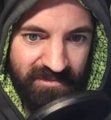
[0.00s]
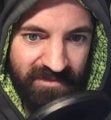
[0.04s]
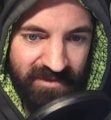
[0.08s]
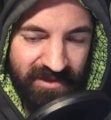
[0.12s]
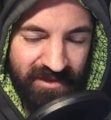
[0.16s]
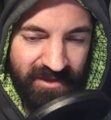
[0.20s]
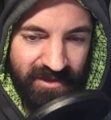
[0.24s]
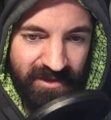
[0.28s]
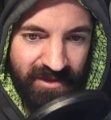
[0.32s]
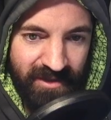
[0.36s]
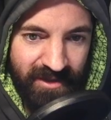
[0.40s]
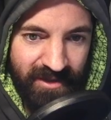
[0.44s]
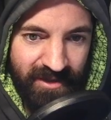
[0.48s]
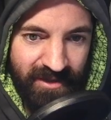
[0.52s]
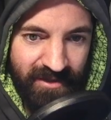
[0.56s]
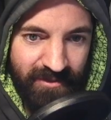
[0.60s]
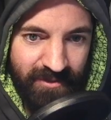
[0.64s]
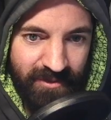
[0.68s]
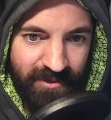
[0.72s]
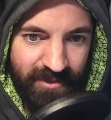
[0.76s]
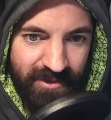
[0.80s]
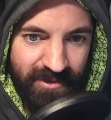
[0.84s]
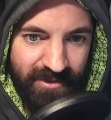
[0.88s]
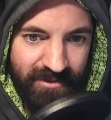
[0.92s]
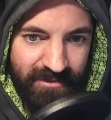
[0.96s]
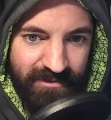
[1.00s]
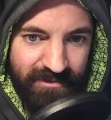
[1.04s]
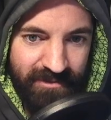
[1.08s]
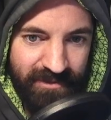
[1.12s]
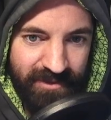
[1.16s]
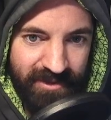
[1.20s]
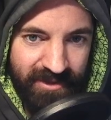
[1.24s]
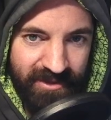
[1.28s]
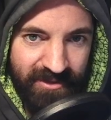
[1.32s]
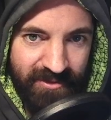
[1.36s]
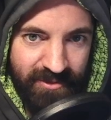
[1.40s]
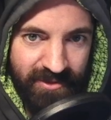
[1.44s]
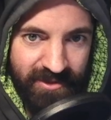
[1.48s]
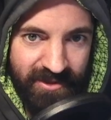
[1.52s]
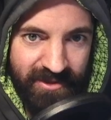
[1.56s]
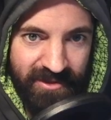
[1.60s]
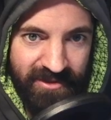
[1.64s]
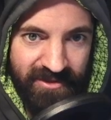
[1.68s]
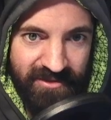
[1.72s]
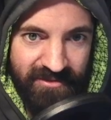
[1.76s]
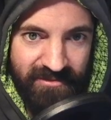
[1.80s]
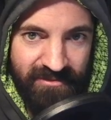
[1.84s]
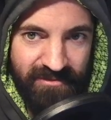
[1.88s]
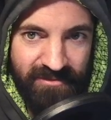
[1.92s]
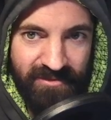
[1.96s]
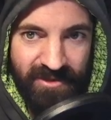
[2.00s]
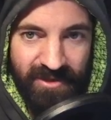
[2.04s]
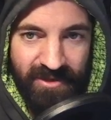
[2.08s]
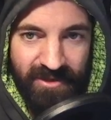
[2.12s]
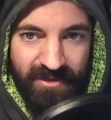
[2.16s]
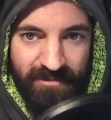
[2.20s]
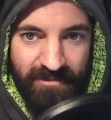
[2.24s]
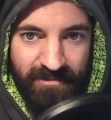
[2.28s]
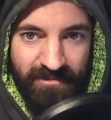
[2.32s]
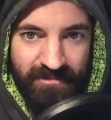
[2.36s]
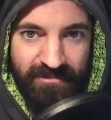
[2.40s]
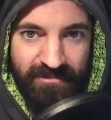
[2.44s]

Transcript: yeah, well, it is what it is there.